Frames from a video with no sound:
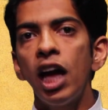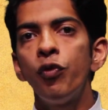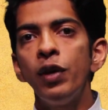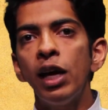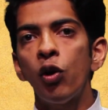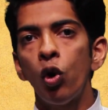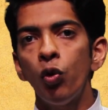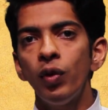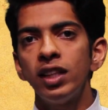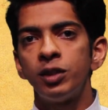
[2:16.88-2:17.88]
and we are
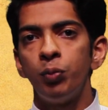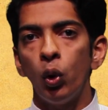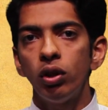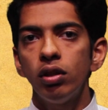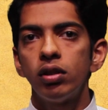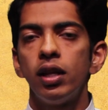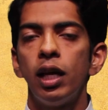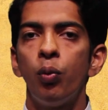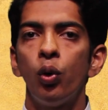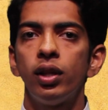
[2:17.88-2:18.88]
always bothered
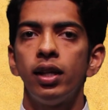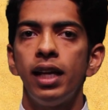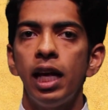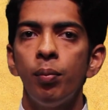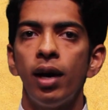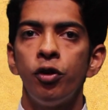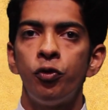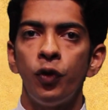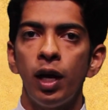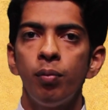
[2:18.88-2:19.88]
about the name and
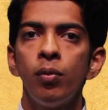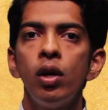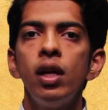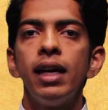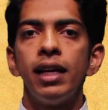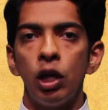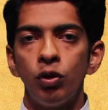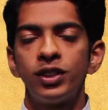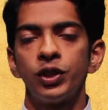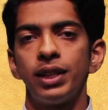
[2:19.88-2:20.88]
fame in
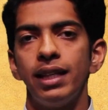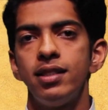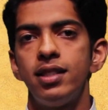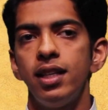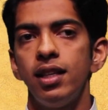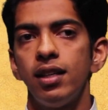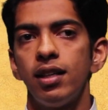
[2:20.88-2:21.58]
our society.